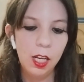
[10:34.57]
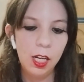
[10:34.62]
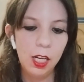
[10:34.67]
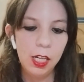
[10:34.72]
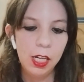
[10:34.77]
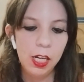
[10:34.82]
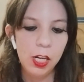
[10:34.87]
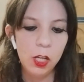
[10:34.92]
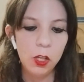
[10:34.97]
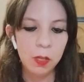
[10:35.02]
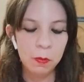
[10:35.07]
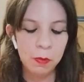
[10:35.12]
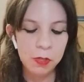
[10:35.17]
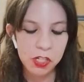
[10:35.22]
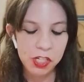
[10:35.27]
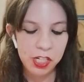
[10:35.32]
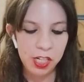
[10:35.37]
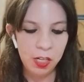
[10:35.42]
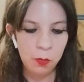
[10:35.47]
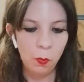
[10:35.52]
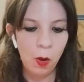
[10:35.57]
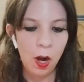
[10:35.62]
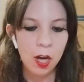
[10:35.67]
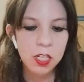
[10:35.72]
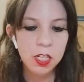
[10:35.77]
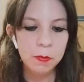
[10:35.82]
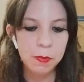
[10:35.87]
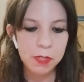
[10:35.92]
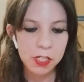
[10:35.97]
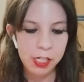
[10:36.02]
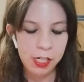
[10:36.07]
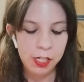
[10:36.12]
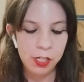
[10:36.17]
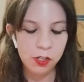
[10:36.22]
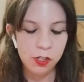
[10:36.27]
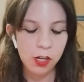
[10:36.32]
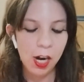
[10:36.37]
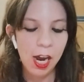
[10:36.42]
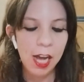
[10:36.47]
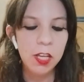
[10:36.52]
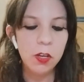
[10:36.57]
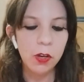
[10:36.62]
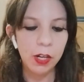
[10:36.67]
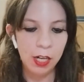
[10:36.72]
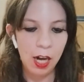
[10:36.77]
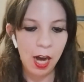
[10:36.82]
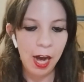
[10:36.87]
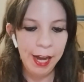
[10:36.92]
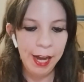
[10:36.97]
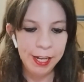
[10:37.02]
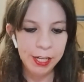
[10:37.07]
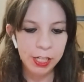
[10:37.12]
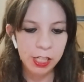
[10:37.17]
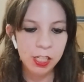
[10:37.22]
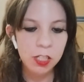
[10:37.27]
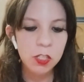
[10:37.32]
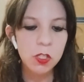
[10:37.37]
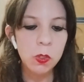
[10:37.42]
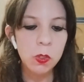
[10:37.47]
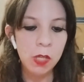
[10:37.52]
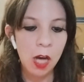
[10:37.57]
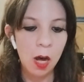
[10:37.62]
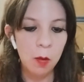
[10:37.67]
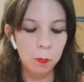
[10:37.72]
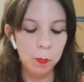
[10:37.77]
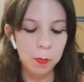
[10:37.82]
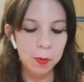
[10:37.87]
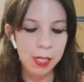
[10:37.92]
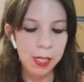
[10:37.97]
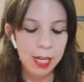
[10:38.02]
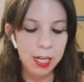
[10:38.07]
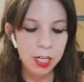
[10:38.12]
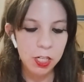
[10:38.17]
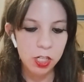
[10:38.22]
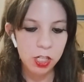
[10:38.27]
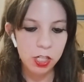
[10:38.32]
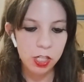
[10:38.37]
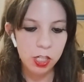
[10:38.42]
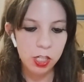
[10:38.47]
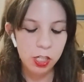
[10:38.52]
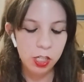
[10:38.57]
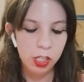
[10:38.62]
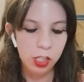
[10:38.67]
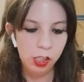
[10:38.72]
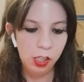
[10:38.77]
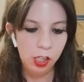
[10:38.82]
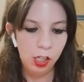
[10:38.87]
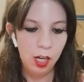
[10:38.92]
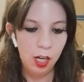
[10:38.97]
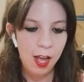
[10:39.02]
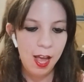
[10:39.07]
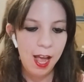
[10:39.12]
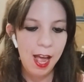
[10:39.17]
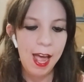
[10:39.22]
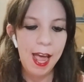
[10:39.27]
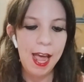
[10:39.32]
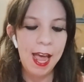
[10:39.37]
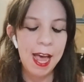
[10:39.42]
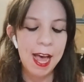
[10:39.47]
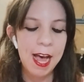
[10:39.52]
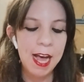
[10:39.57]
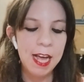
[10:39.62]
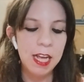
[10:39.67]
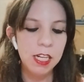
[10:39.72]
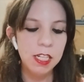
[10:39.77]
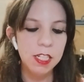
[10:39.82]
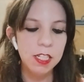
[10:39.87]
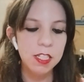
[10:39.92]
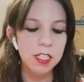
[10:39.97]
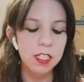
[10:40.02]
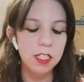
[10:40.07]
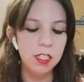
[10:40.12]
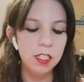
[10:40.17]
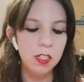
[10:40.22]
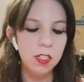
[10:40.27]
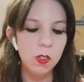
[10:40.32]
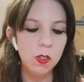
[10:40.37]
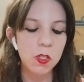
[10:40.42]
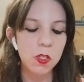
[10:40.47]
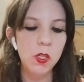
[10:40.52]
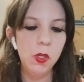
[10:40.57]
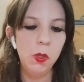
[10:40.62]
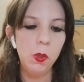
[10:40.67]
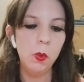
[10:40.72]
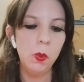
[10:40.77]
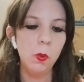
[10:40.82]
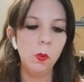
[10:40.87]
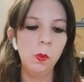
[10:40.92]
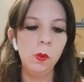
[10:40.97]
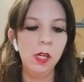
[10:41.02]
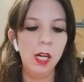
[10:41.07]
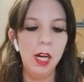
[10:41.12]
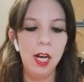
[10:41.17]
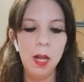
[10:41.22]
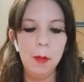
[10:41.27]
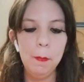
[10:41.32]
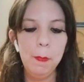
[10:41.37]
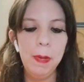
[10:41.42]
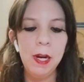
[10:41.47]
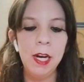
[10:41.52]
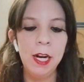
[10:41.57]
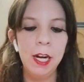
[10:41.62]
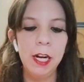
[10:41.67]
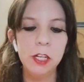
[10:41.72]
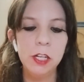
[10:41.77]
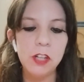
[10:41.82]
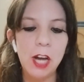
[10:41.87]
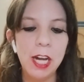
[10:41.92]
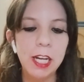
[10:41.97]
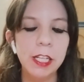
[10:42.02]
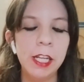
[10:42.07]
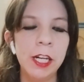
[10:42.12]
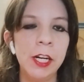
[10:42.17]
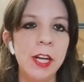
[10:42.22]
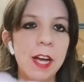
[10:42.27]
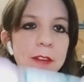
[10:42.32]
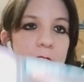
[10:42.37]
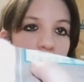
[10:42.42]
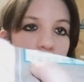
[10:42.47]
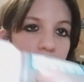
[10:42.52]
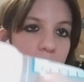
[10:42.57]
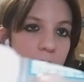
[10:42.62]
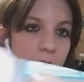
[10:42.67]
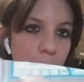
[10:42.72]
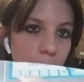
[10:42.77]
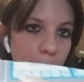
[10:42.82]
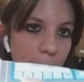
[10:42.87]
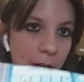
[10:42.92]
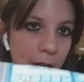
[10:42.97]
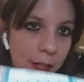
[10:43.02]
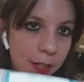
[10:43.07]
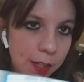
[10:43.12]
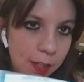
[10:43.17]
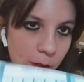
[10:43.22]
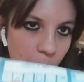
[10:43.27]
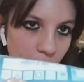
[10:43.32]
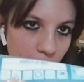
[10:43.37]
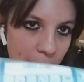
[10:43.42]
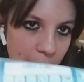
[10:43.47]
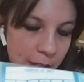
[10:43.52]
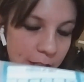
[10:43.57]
you can machine wash, machine dry, you can iron, do not bleach, and to put it in a dry cleaner, you have to put it with